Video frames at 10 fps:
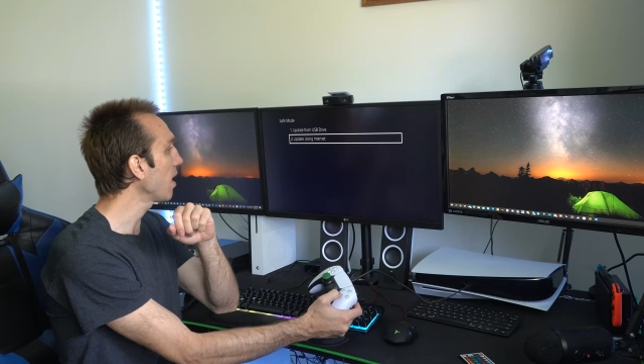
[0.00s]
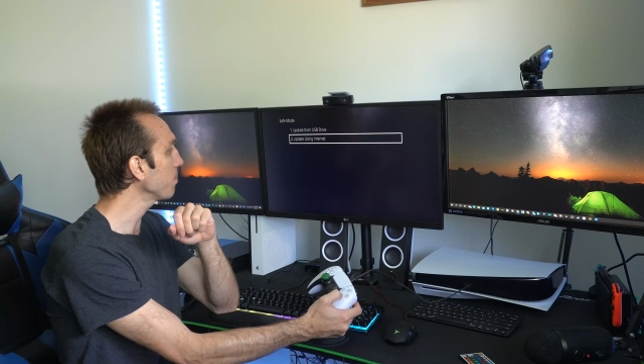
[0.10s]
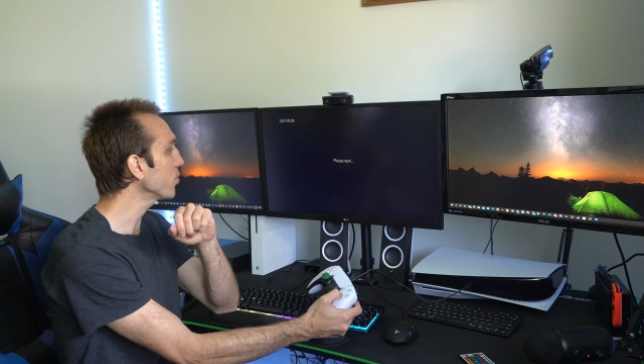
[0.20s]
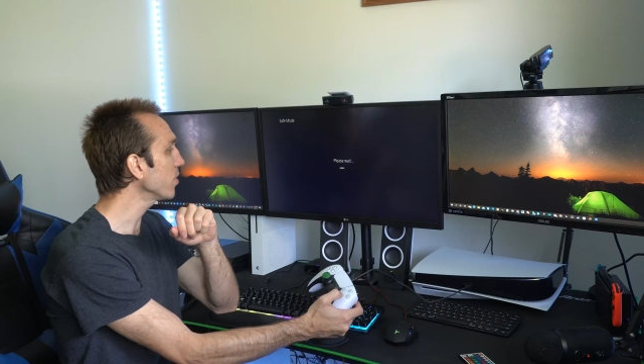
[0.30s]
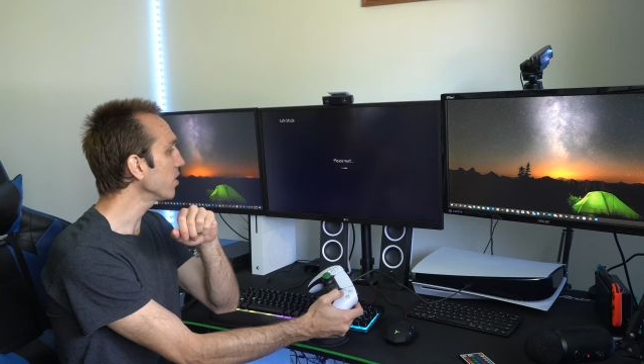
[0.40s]

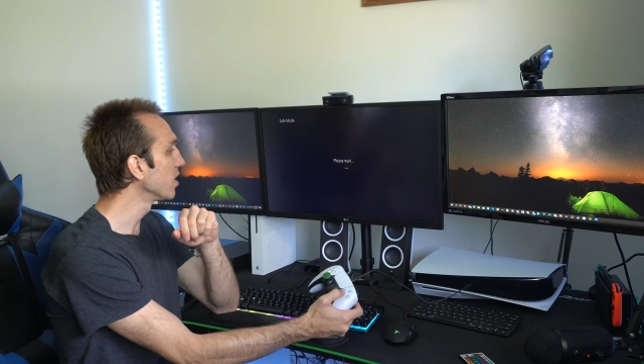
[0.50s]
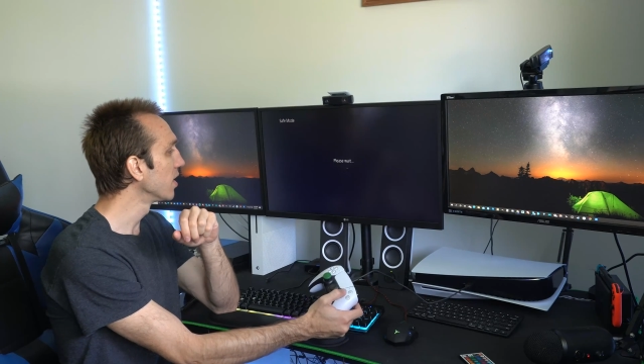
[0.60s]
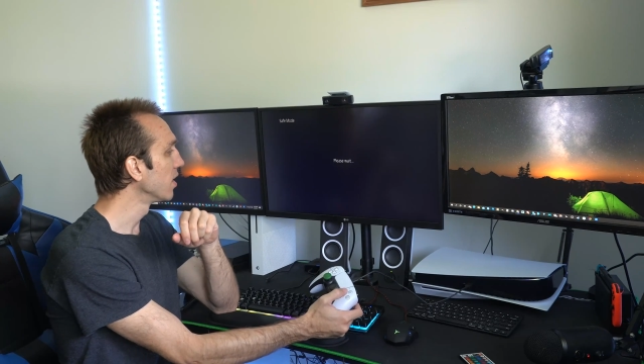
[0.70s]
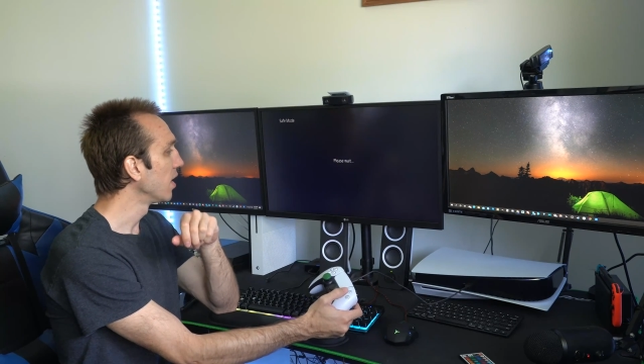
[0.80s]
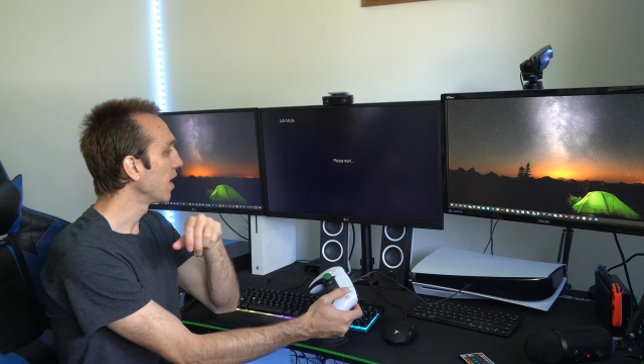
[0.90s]
option
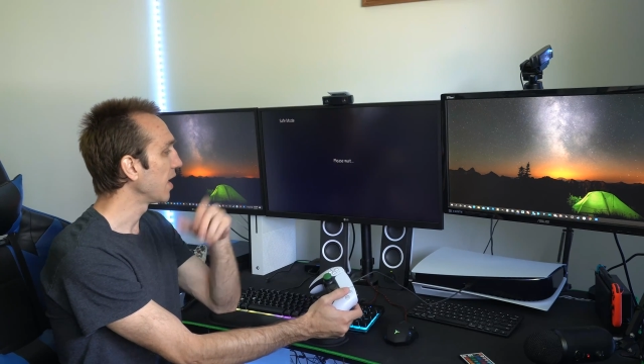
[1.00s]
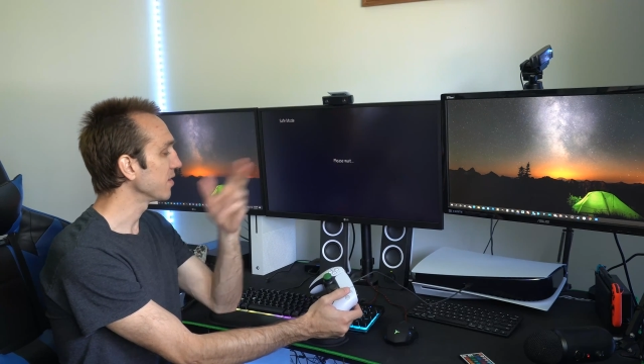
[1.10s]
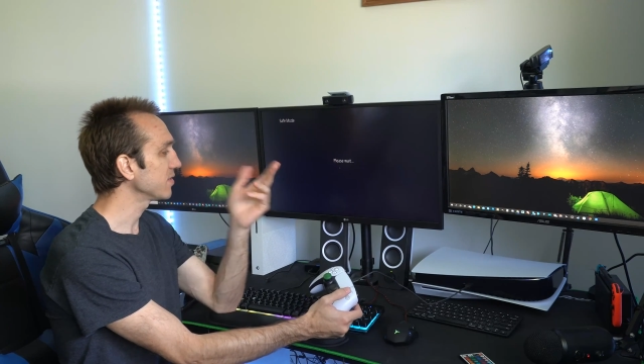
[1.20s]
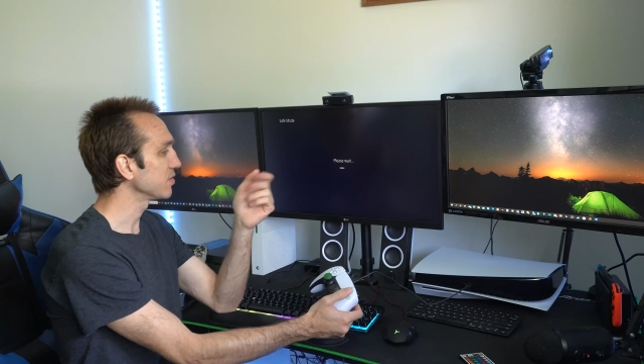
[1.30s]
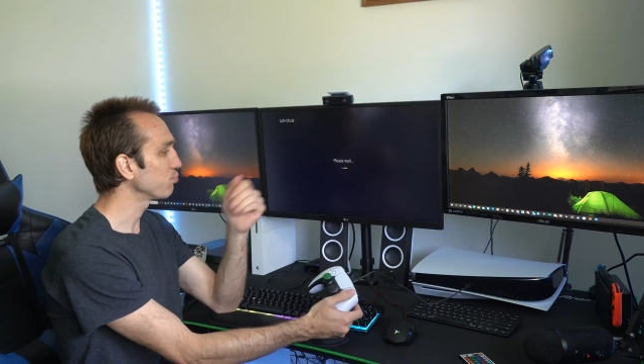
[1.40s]
and
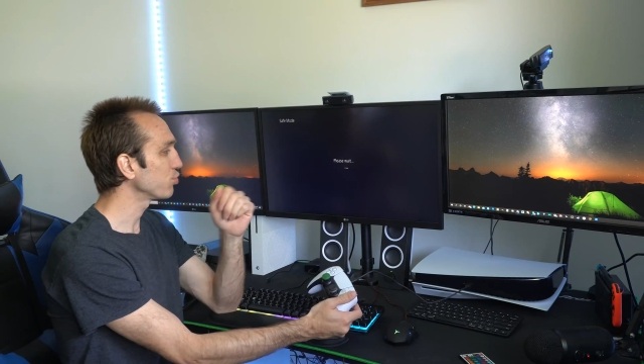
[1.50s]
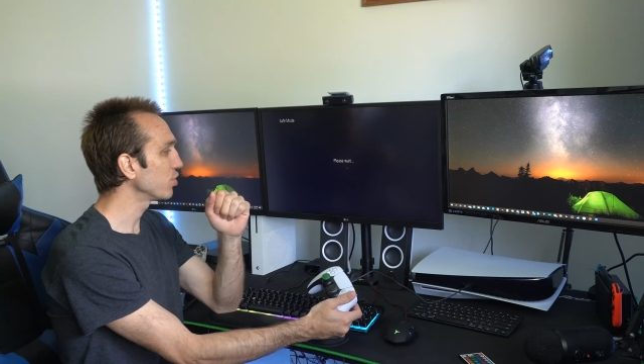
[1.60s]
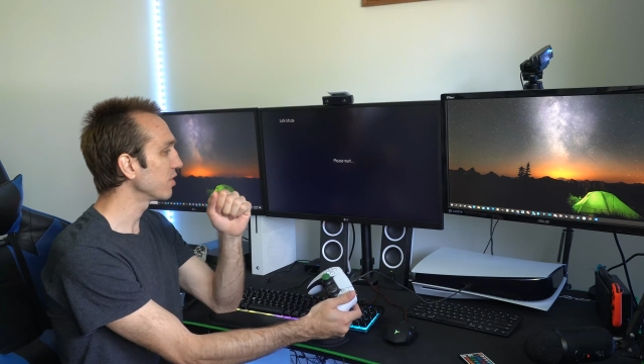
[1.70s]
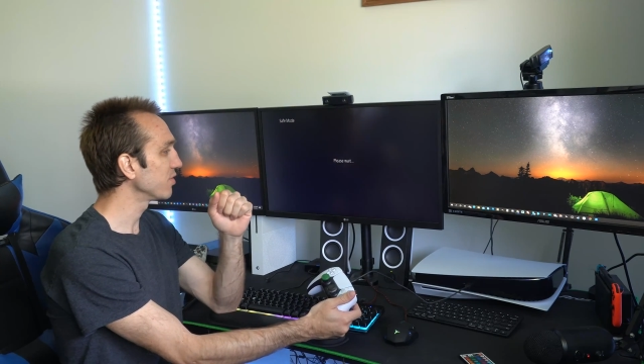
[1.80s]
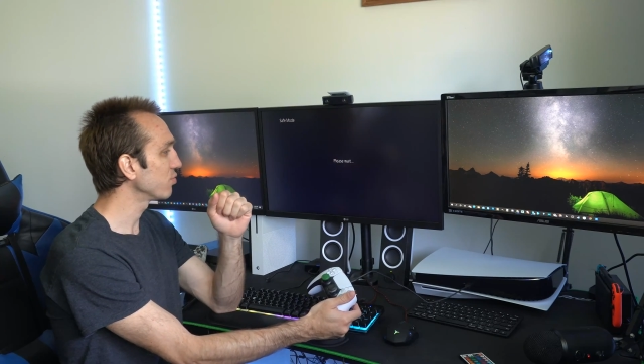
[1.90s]
it says
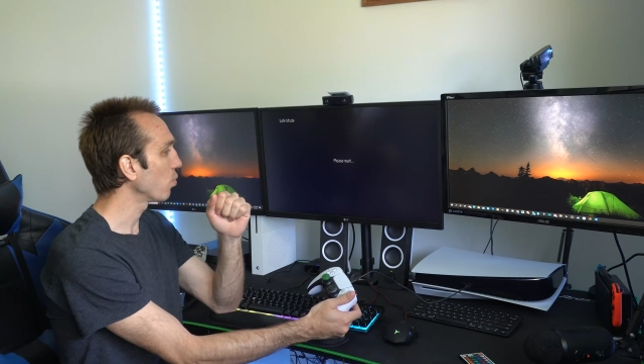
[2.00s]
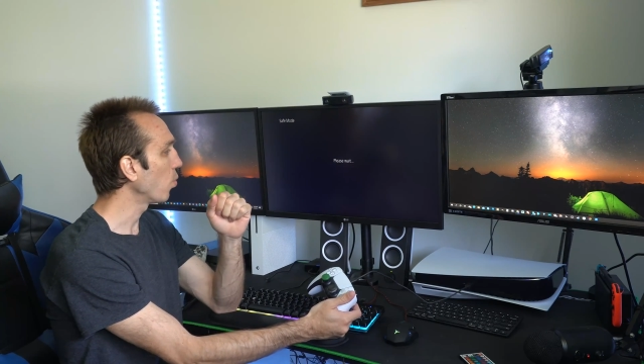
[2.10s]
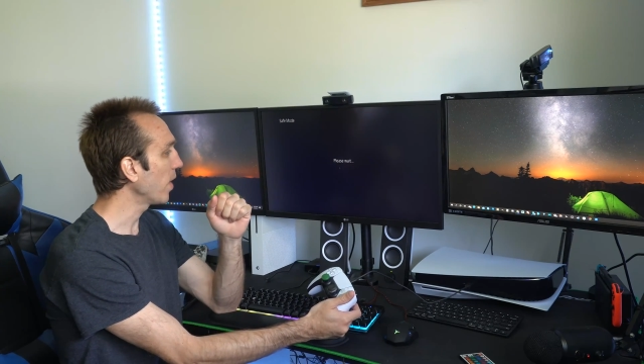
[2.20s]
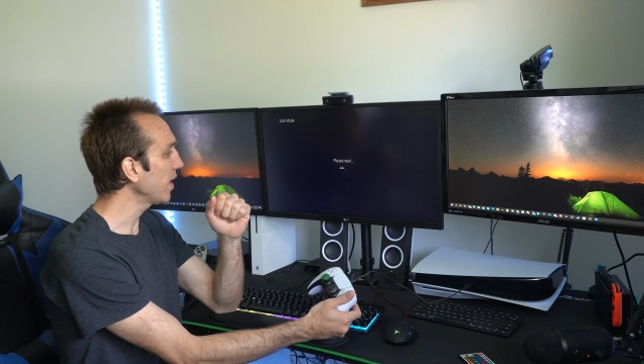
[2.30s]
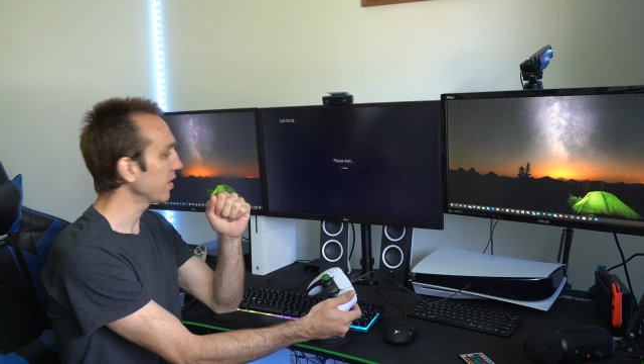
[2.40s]
please
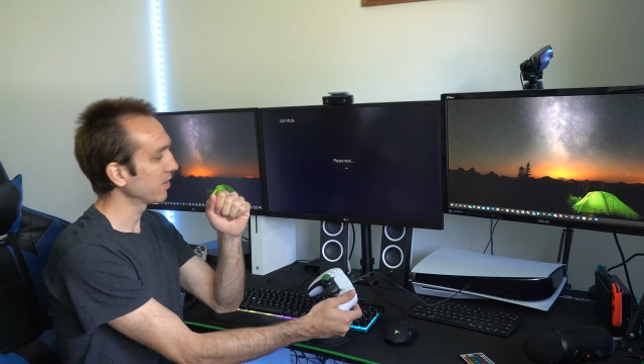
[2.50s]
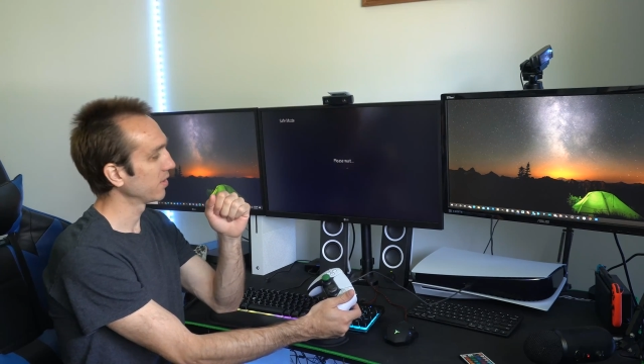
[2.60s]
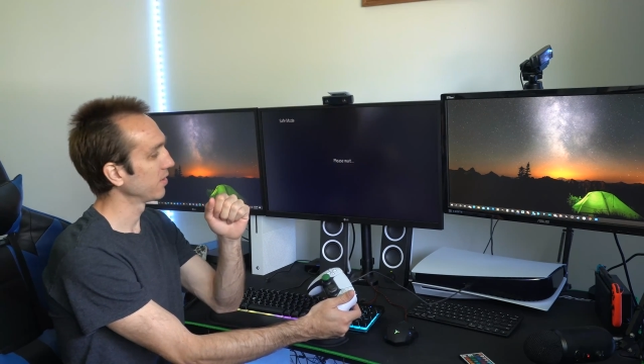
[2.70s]
wait.